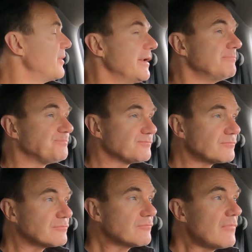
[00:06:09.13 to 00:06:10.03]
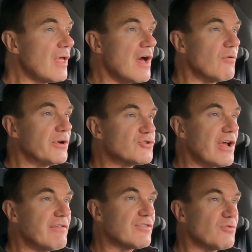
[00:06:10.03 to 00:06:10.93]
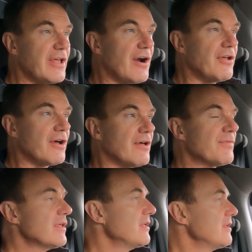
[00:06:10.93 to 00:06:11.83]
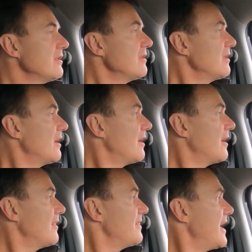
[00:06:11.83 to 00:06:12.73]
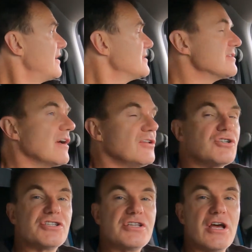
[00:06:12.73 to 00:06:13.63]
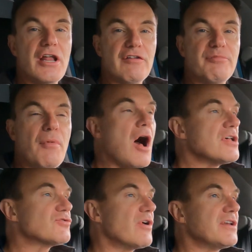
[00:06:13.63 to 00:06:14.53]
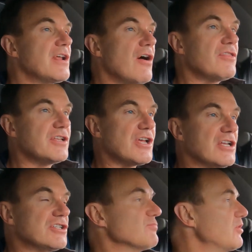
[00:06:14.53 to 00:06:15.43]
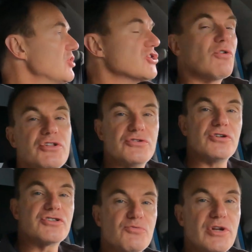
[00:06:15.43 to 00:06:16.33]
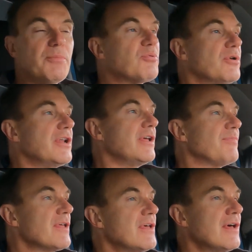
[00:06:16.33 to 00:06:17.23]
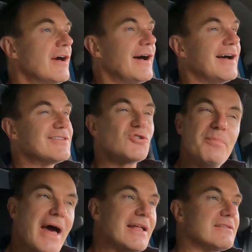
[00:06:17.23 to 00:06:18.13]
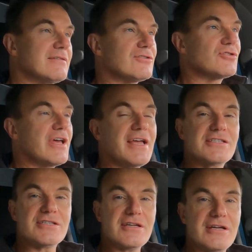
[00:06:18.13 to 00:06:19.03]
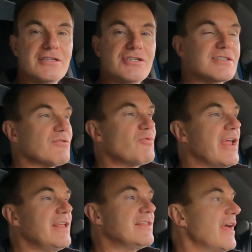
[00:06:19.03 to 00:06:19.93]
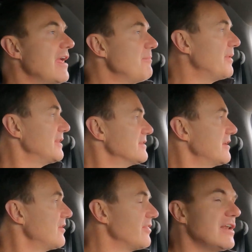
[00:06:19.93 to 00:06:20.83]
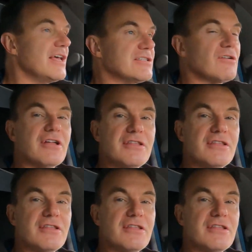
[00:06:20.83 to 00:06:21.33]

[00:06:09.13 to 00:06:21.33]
But we're driving through an area that is, you just see a lot of moss right now, and I just want to show it to you. It's really pretty. Too bad today is just a rainy day, but nonetheless, look at